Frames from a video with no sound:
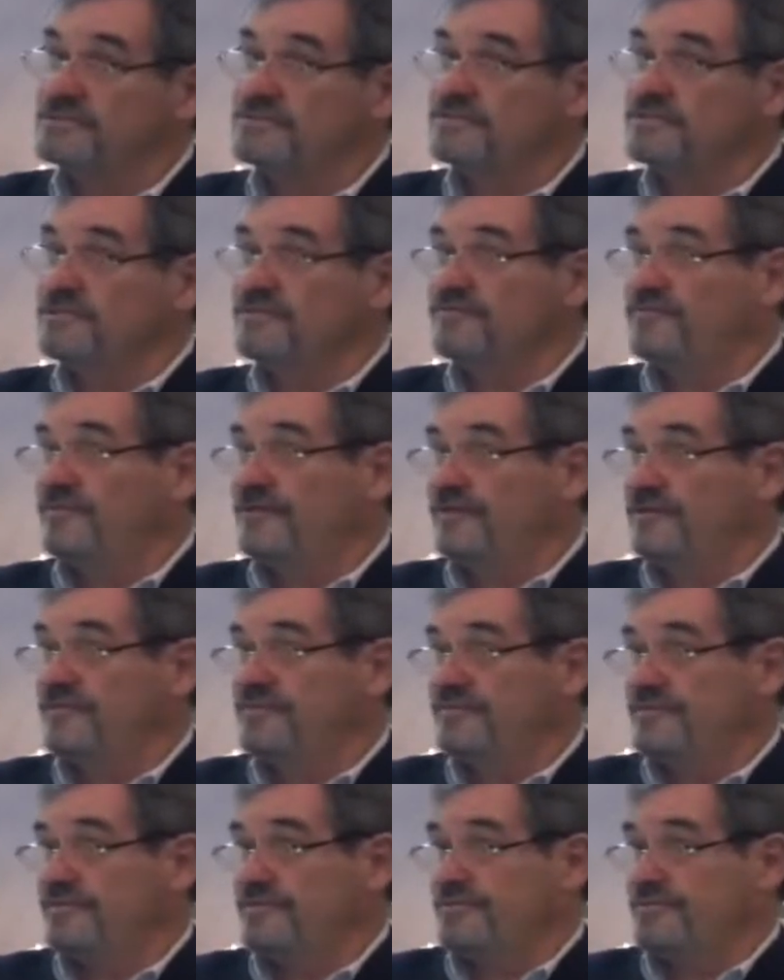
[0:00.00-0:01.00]
in
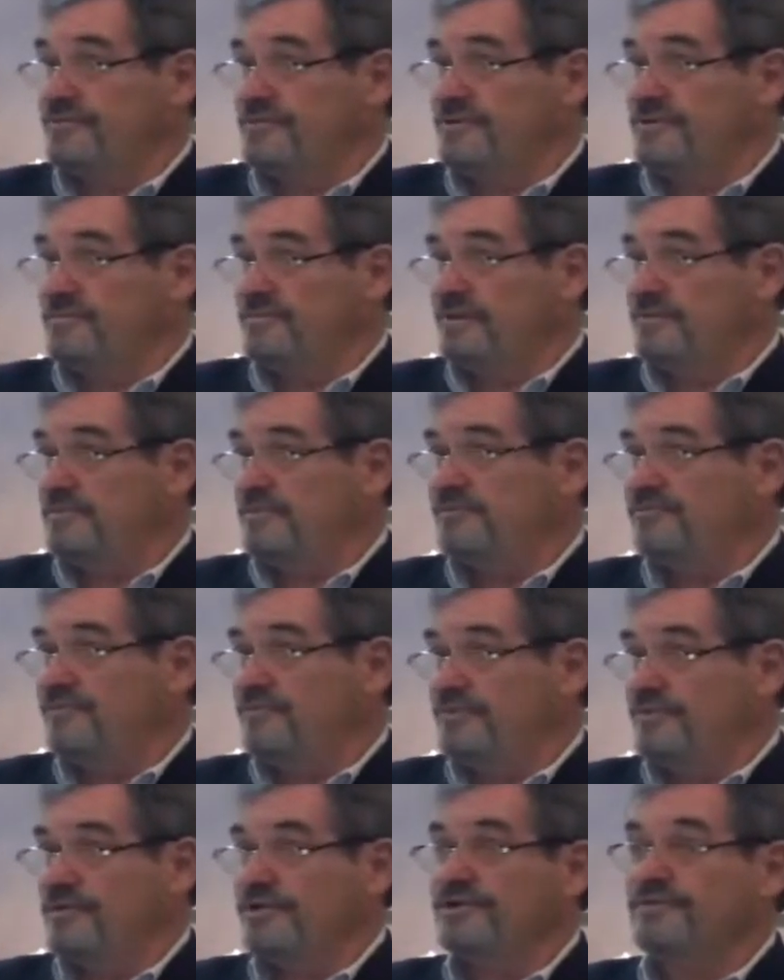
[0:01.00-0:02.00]
25, 30, maybe
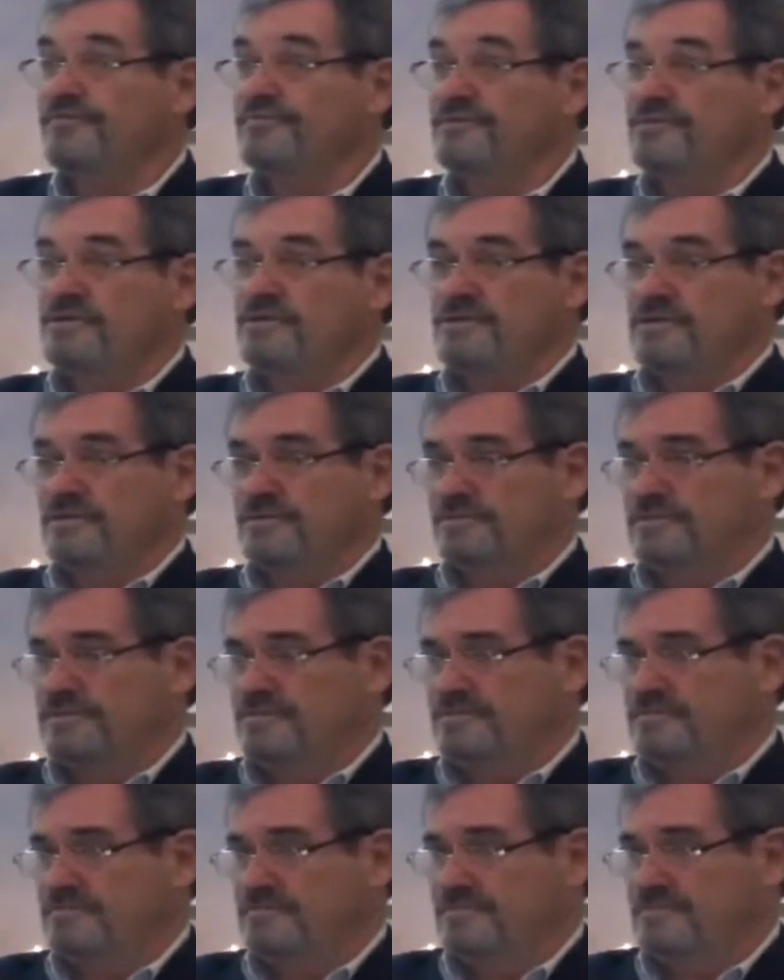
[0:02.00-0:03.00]
40
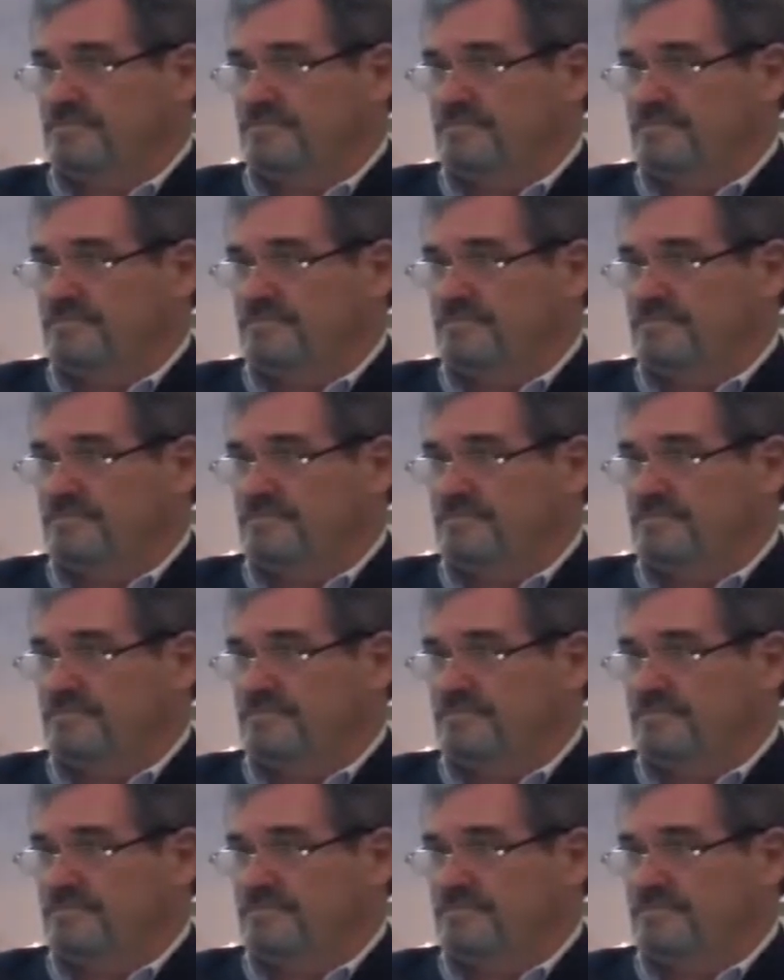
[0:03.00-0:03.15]
readings.